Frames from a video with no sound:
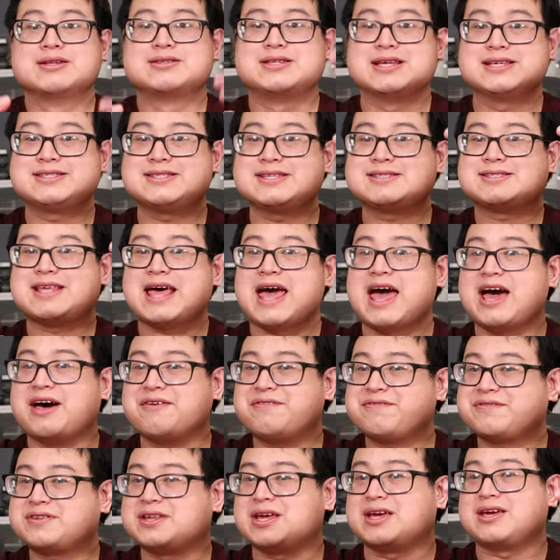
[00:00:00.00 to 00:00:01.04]
this is
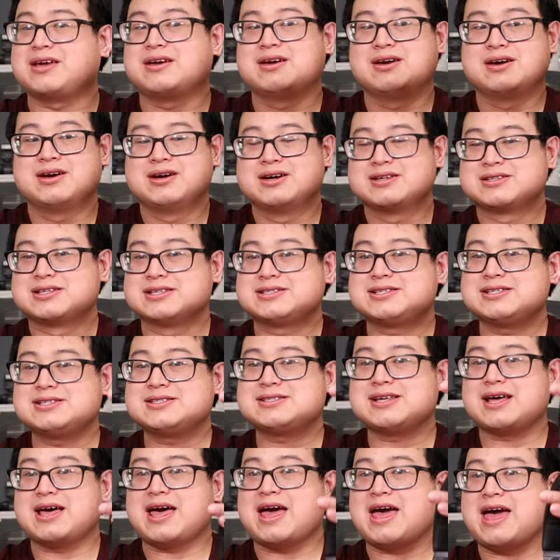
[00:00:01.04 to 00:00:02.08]
hefty. This
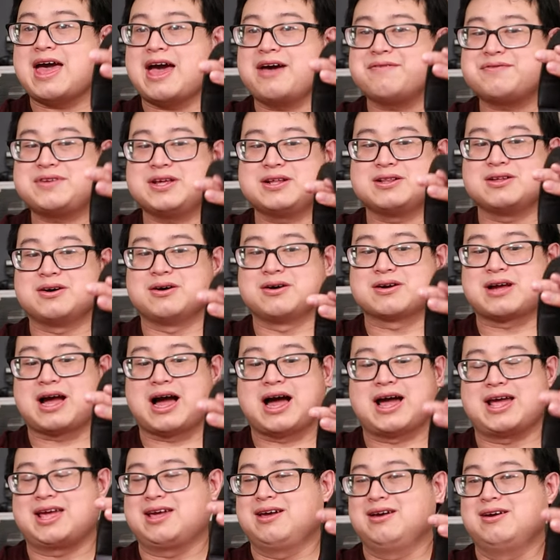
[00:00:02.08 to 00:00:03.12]
is a hefty little
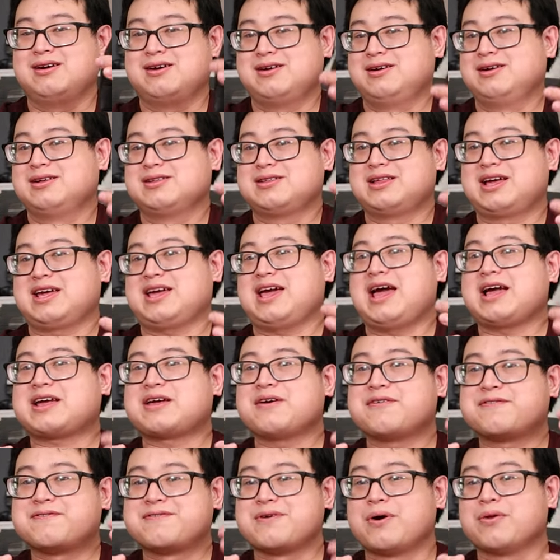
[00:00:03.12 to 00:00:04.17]
guy. Like, I
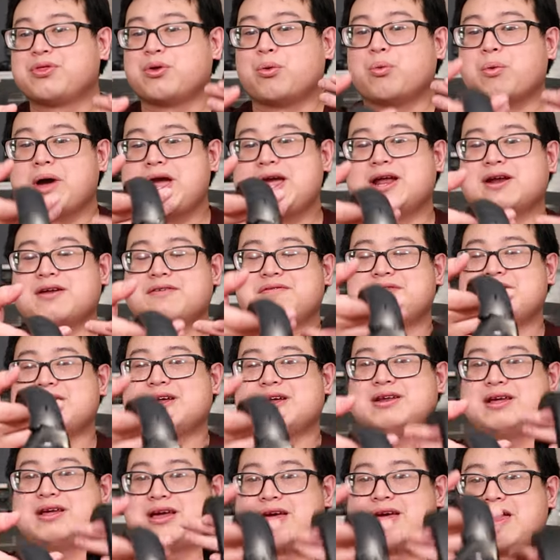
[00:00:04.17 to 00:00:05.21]
can feel the weight of
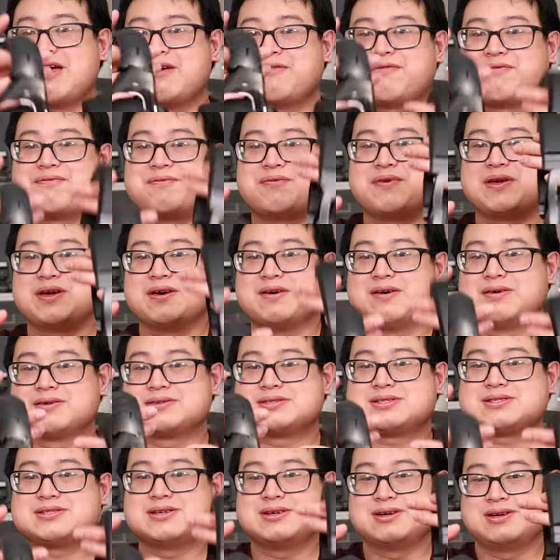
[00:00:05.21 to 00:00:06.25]
it. It
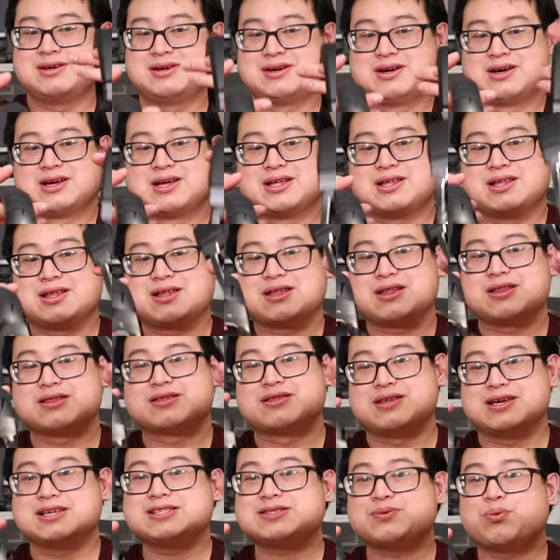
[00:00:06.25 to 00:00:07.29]
feels,
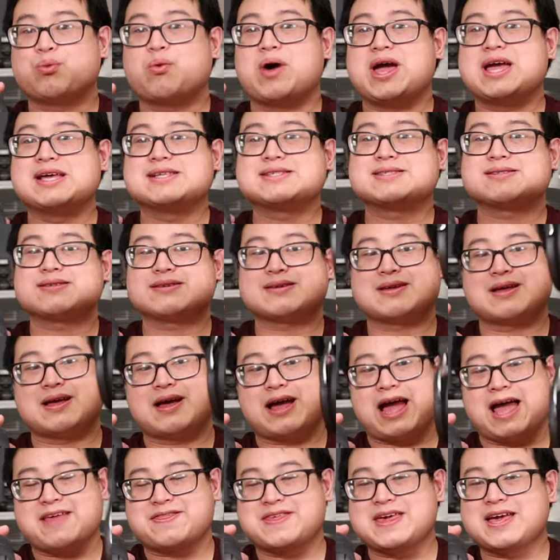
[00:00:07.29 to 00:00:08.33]
this weighs,
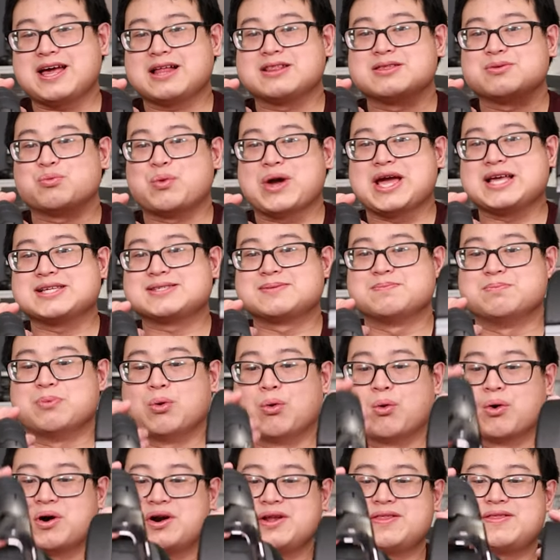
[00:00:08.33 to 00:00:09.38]
I think it weighs
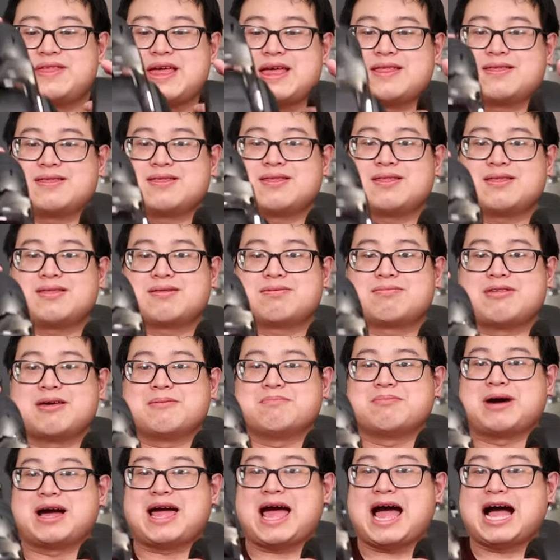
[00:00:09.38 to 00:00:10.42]
more than
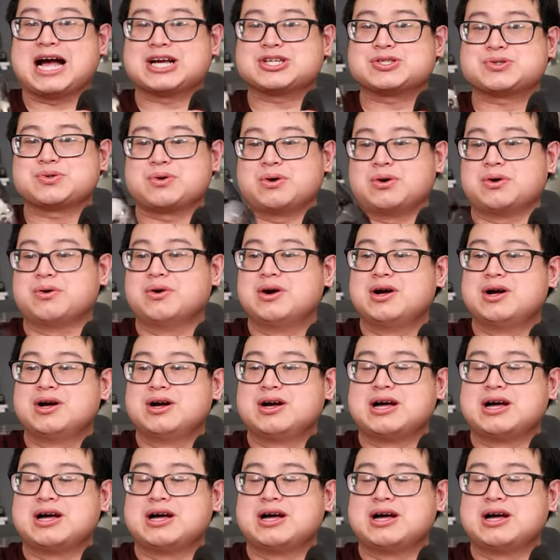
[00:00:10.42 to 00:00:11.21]
my actual